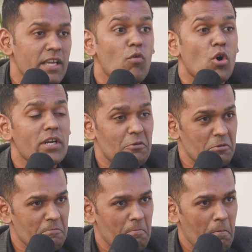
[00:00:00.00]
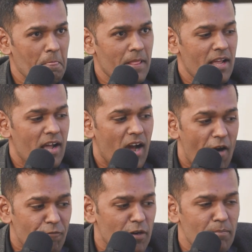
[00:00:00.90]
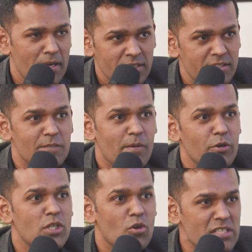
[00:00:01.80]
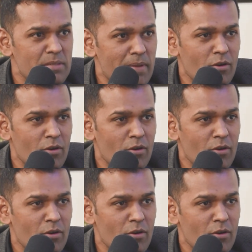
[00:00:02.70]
He walked out. After a month, this producer calls him back.